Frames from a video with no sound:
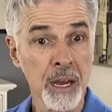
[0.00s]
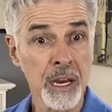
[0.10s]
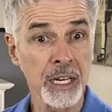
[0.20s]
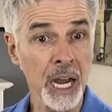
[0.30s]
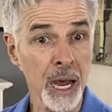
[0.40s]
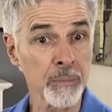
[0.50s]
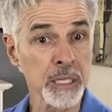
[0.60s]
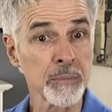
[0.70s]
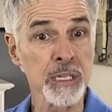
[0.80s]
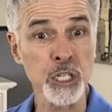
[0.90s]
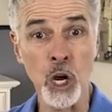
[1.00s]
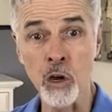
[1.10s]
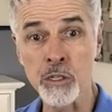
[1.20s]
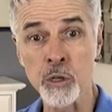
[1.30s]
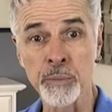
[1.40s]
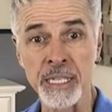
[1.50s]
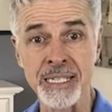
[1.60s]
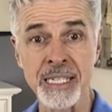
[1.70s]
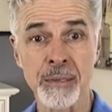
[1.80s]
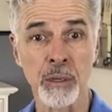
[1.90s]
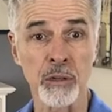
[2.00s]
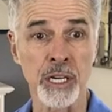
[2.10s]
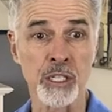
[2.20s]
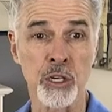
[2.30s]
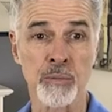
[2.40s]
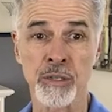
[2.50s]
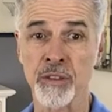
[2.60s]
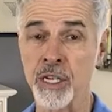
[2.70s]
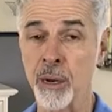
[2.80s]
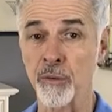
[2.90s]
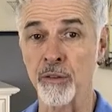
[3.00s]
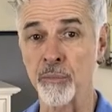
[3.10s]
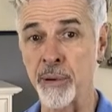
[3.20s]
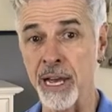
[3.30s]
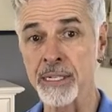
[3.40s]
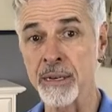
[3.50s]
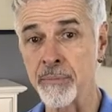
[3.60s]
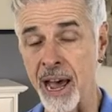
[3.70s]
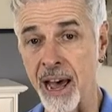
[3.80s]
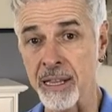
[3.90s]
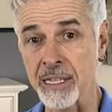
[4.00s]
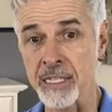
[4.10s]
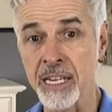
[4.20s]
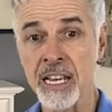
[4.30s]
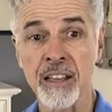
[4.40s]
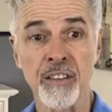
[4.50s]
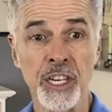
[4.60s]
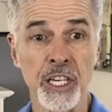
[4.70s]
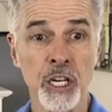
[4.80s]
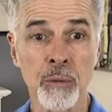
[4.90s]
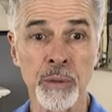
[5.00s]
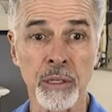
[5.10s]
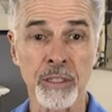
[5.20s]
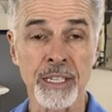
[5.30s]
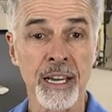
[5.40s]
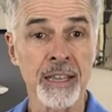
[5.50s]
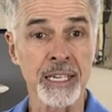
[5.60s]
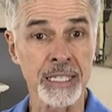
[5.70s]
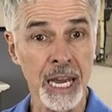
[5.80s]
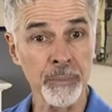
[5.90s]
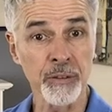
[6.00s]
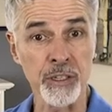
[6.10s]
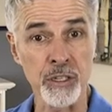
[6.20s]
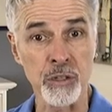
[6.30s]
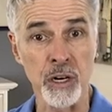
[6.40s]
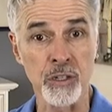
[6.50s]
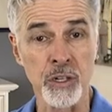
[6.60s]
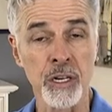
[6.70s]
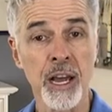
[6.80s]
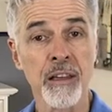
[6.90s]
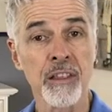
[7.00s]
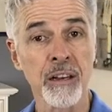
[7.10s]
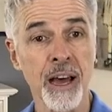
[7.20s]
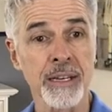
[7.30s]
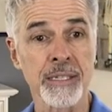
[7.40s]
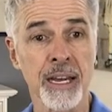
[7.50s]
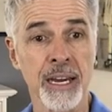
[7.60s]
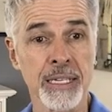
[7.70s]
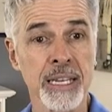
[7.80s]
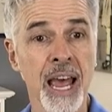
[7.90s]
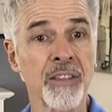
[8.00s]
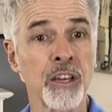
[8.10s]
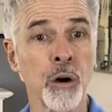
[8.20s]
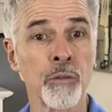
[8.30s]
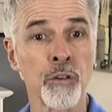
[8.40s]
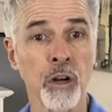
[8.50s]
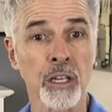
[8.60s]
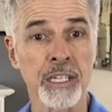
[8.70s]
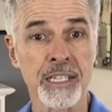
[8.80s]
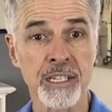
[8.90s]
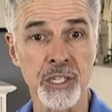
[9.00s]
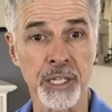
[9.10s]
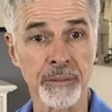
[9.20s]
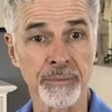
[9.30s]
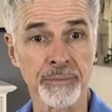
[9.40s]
Comps must also be similar in terms of the number of beds and baths, the year built, the type of construction, the lot size, and the overall condition.